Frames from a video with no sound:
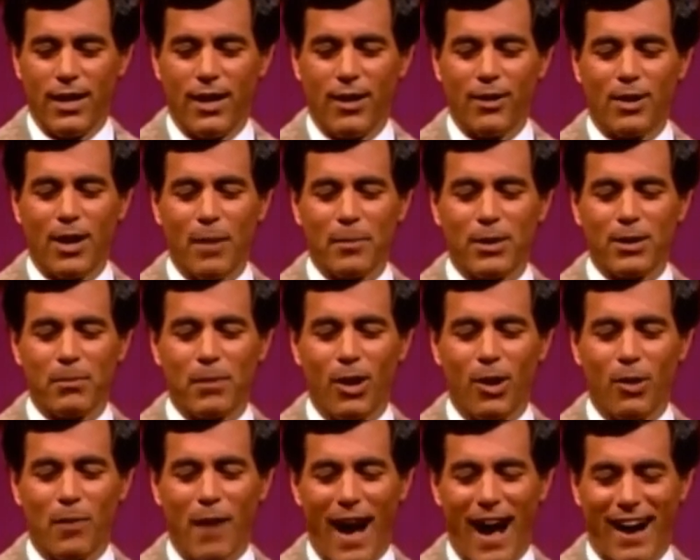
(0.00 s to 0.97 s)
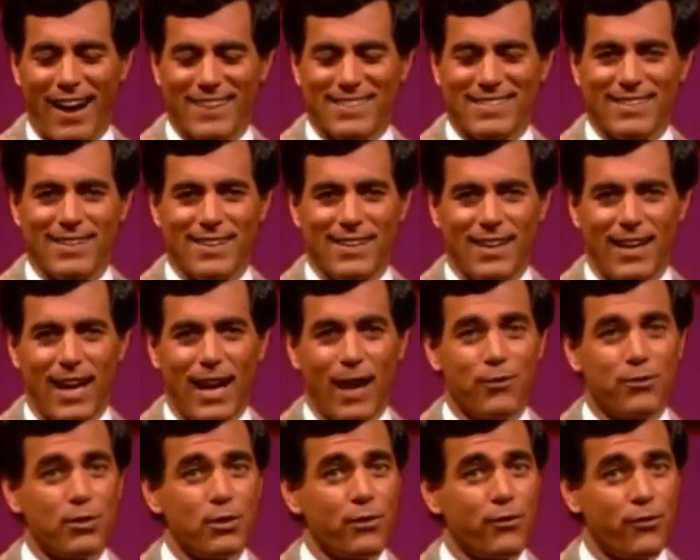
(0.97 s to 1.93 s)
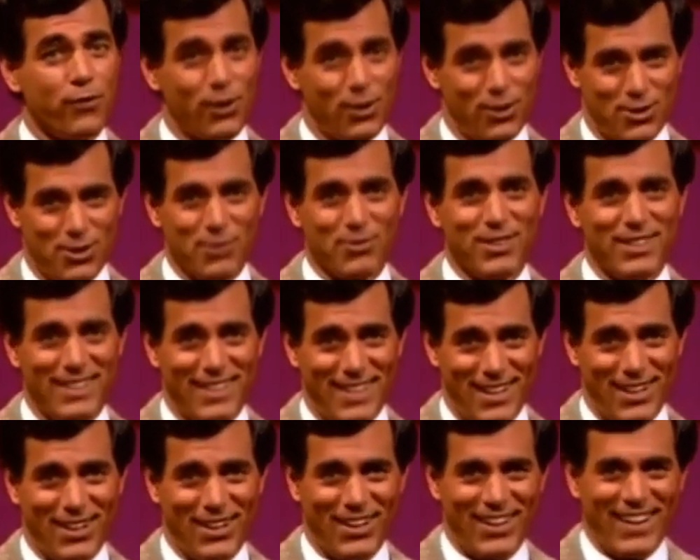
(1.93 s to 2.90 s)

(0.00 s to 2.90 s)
He'll come in the mailbox after the first of the year.